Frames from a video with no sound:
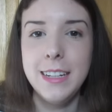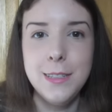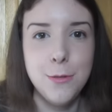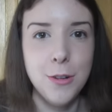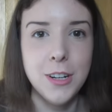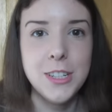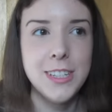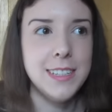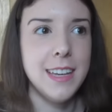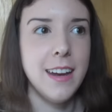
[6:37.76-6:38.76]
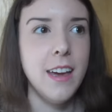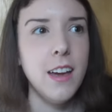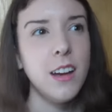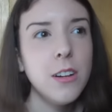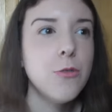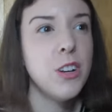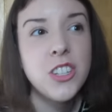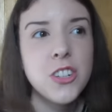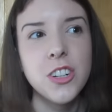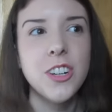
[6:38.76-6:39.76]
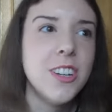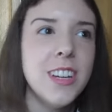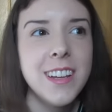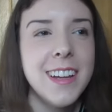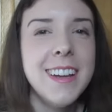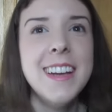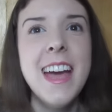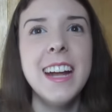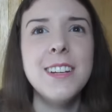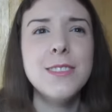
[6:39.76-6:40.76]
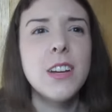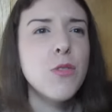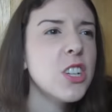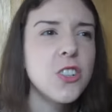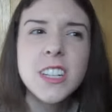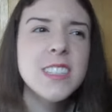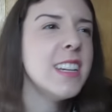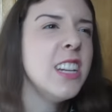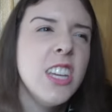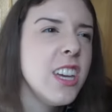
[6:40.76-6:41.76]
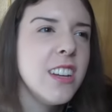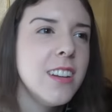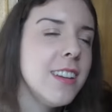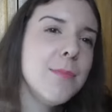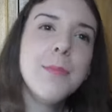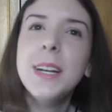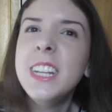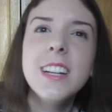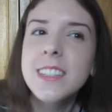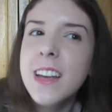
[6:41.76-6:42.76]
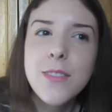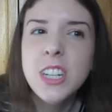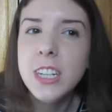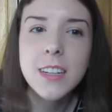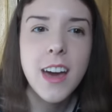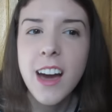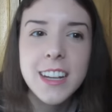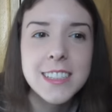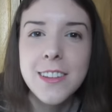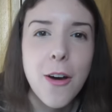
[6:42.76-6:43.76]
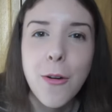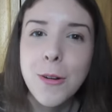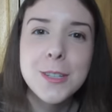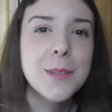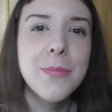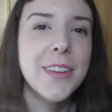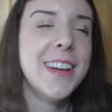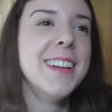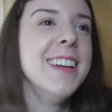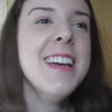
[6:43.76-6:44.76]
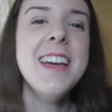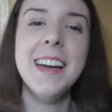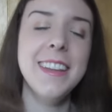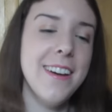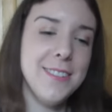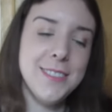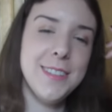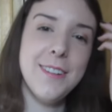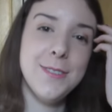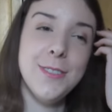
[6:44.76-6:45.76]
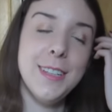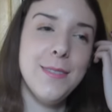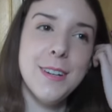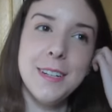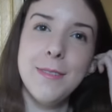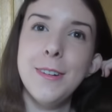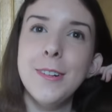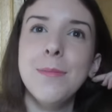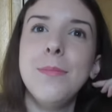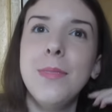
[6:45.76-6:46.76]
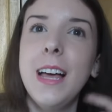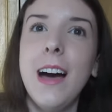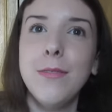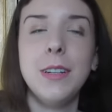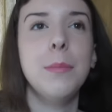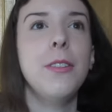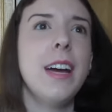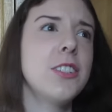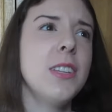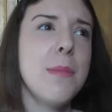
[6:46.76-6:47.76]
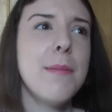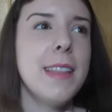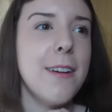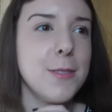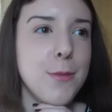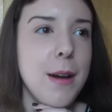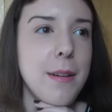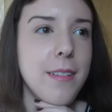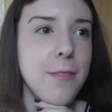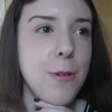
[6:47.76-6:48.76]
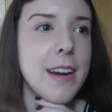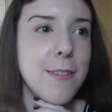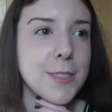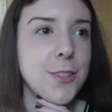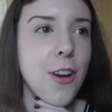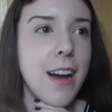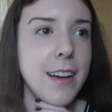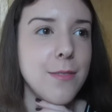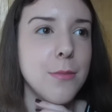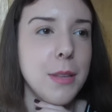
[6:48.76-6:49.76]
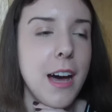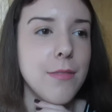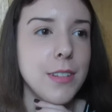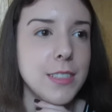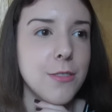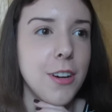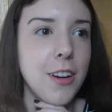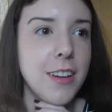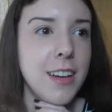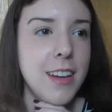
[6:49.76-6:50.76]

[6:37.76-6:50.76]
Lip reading: Stewart. She said, "Oh, Richard." And he was like, "Richard isn't Indian, but he does have Indian eyes though," or something. And that was really funny. We were laughing, but actually maybe that was why when I was crying from laughing so hard.